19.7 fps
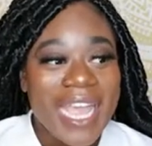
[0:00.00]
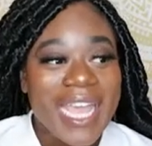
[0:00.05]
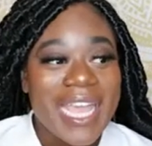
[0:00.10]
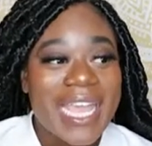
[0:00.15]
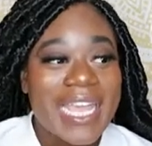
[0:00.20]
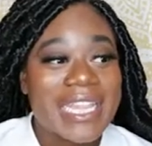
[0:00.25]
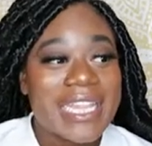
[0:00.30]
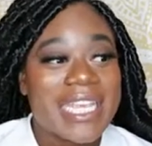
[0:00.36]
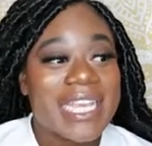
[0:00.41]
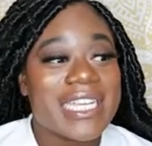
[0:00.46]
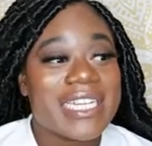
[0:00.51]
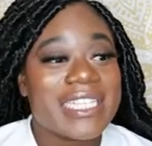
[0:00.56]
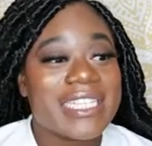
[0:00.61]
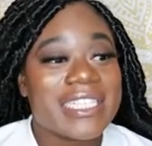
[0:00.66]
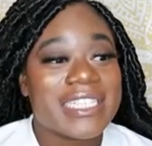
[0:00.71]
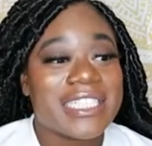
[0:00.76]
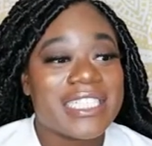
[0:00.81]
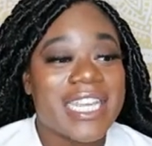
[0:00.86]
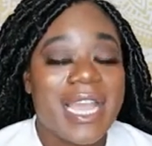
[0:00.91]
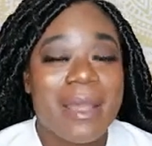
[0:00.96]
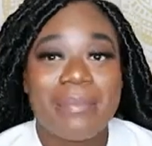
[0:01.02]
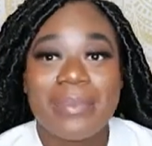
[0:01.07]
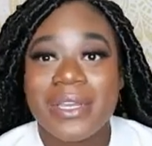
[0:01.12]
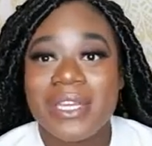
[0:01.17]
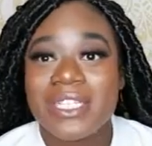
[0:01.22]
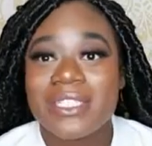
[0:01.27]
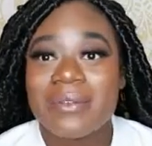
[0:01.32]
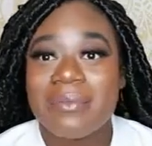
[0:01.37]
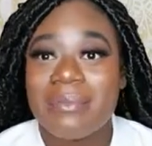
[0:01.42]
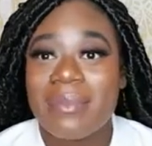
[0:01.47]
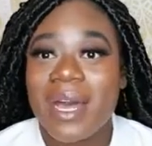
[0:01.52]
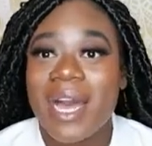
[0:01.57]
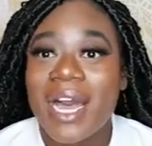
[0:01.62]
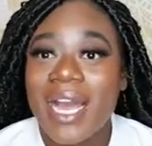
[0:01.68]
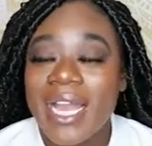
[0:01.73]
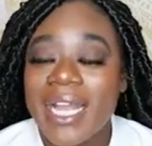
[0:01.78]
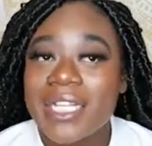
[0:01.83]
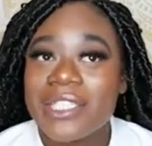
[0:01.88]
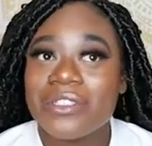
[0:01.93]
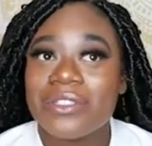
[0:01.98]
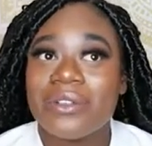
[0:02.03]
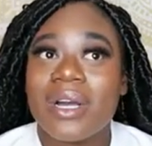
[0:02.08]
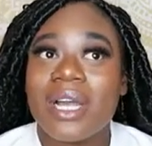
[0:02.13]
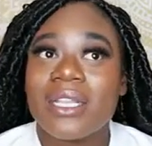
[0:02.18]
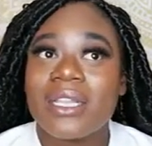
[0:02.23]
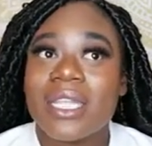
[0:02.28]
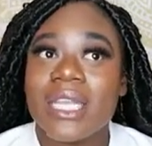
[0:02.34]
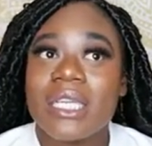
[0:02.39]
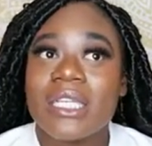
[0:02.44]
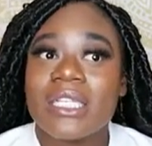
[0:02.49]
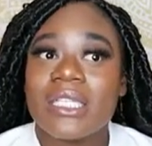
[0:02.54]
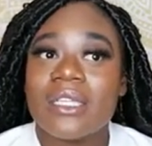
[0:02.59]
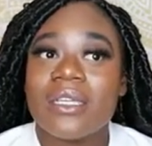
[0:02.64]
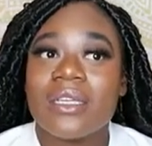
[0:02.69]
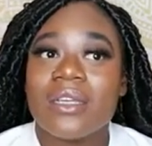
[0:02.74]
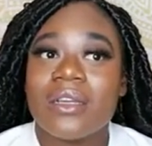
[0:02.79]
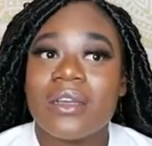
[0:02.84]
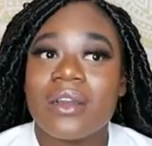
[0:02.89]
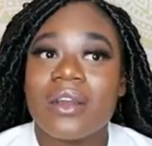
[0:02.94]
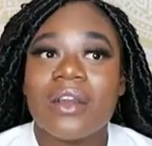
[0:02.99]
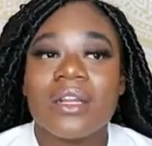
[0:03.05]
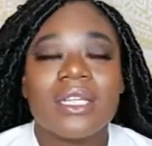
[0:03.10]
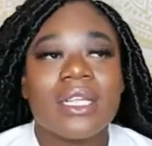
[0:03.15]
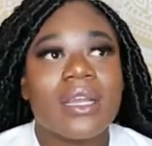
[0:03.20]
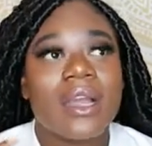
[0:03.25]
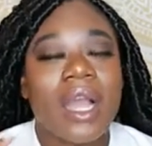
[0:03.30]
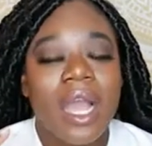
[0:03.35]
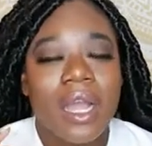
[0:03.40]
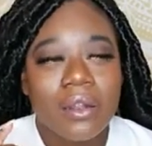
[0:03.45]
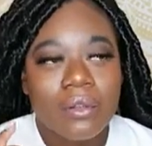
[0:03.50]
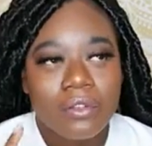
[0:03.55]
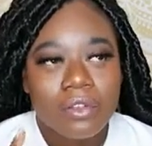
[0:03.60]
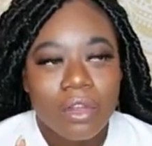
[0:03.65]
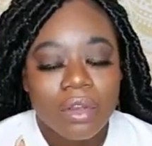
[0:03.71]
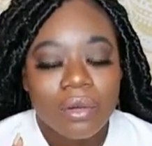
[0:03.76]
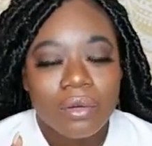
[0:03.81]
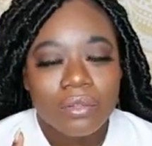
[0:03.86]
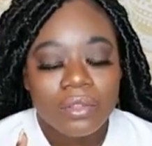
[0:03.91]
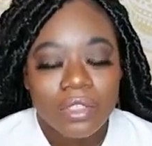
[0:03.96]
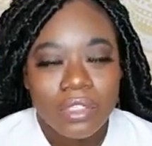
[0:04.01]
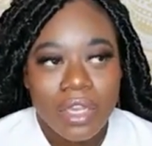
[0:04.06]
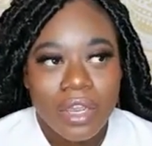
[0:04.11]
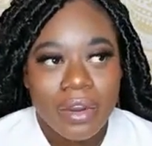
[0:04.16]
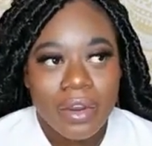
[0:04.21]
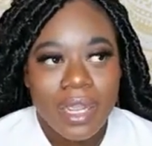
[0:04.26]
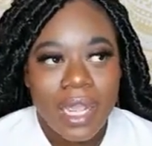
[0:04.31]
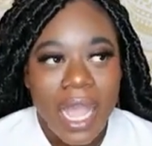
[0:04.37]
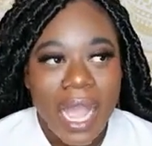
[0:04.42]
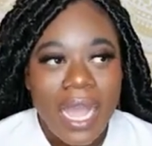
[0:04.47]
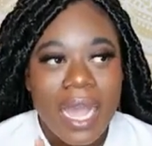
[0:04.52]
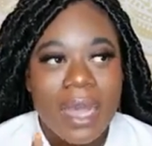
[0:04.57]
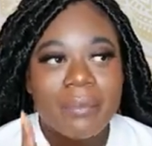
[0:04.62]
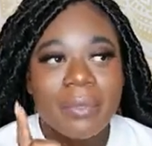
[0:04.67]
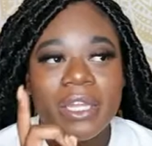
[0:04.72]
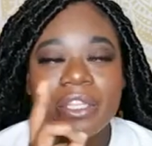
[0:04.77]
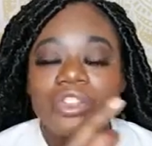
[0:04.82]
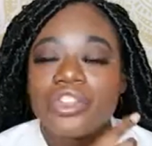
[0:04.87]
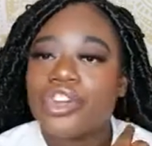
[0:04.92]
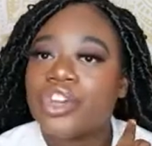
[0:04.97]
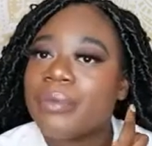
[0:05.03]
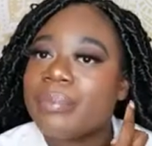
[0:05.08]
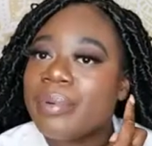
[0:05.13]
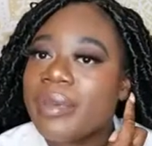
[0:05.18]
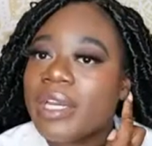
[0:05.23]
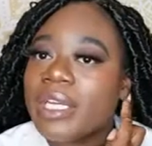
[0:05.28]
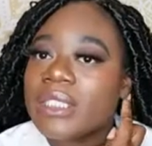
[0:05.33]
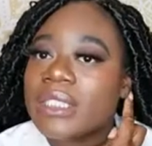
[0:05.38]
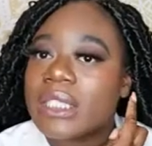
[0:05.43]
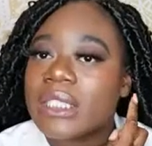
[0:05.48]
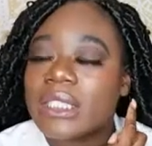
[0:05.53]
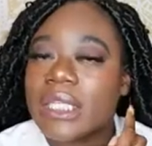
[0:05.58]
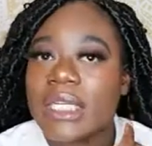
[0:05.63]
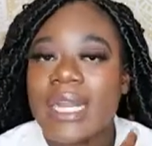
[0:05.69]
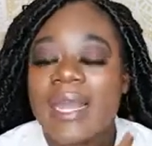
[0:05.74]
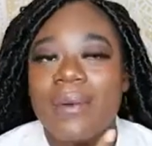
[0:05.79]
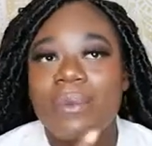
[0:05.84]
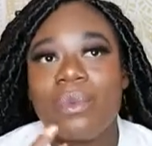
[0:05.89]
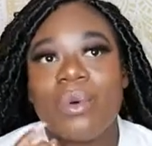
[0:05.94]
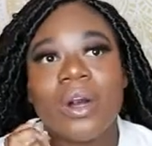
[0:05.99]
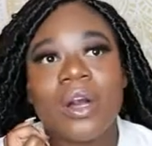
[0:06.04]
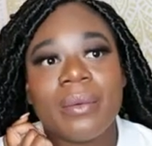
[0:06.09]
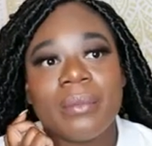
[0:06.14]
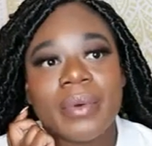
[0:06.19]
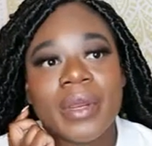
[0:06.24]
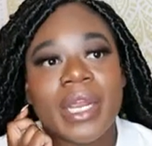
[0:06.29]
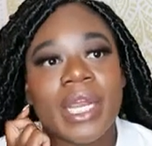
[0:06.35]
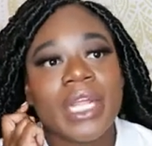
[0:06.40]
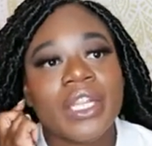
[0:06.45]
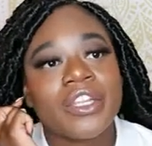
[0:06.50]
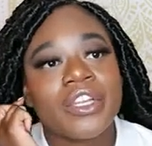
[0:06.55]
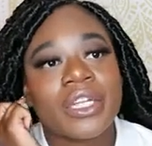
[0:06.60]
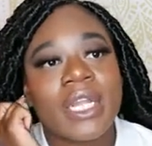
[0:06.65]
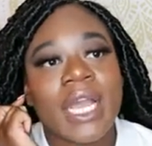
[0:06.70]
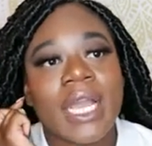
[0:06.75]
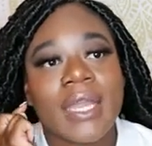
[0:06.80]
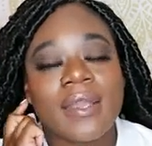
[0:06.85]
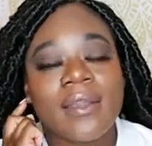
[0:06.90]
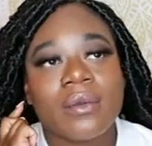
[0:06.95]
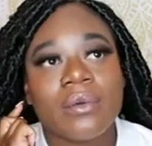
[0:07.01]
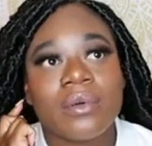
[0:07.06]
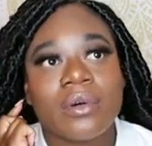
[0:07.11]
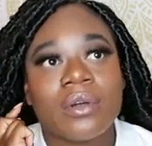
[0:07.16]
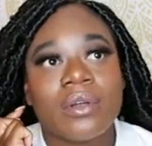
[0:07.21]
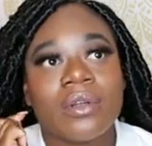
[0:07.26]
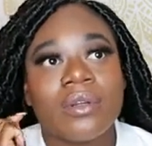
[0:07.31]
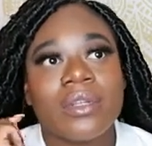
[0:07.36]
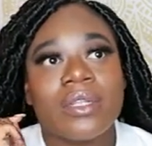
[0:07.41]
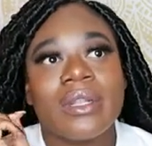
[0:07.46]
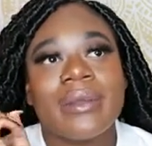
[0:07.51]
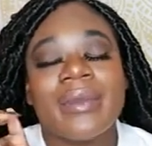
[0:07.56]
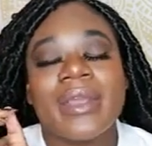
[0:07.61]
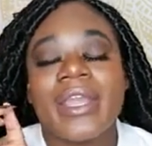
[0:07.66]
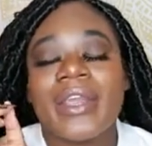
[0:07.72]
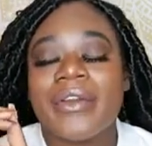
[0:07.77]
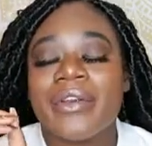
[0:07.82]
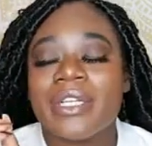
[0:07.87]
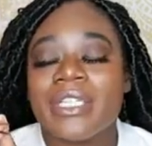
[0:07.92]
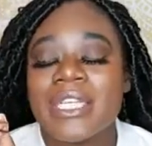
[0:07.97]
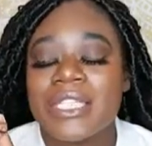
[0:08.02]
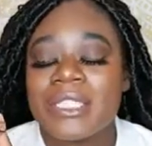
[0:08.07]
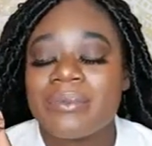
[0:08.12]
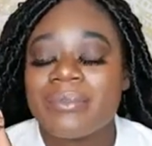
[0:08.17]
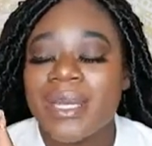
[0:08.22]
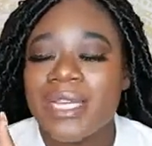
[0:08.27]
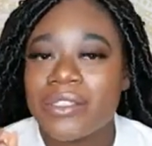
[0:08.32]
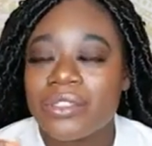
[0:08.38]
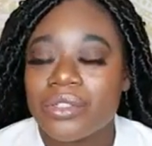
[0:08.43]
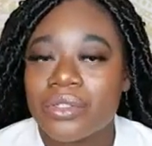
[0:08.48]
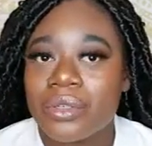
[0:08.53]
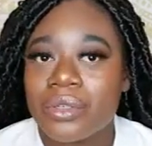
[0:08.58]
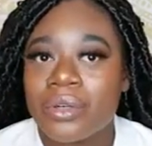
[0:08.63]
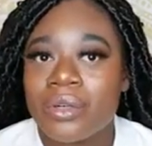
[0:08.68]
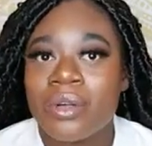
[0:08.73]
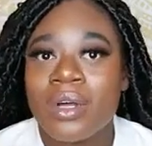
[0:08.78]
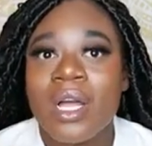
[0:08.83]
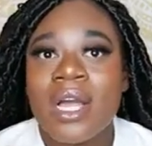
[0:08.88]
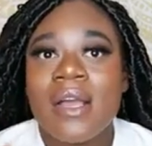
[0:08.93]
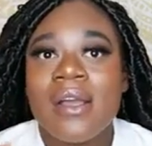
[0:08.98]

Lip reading: And then she had pierced mine, so I think, no, sorry. I got my 3rd piercing done at Walmart, and they're not equal, and it irritates my soul.